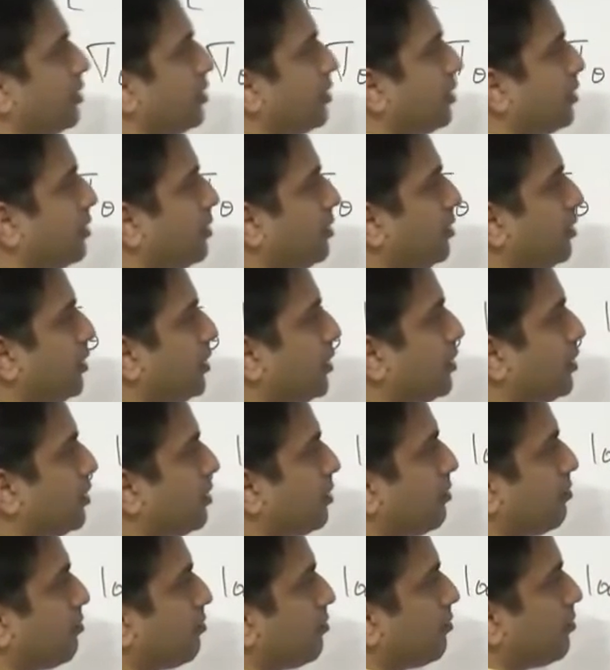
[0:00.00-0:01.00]
this just
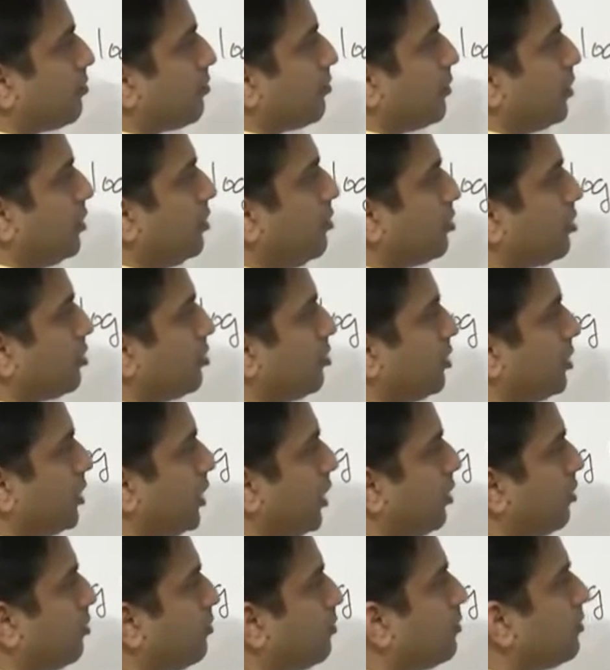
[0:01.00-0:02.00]
goes to
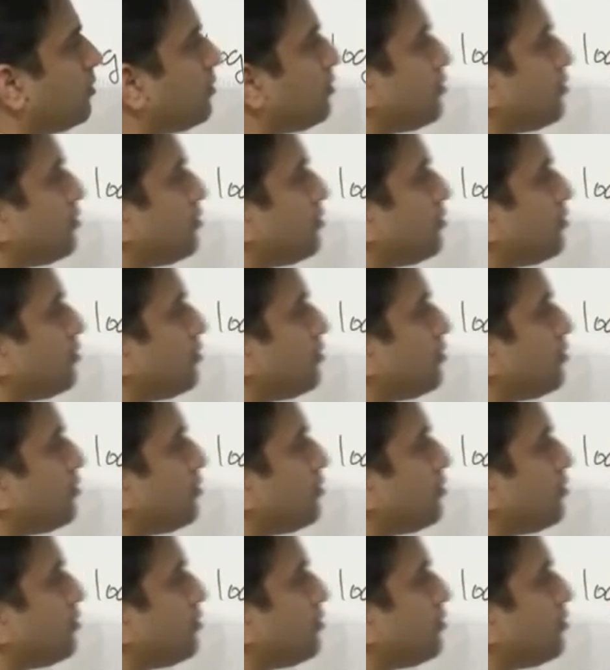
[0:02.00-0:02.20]
zero.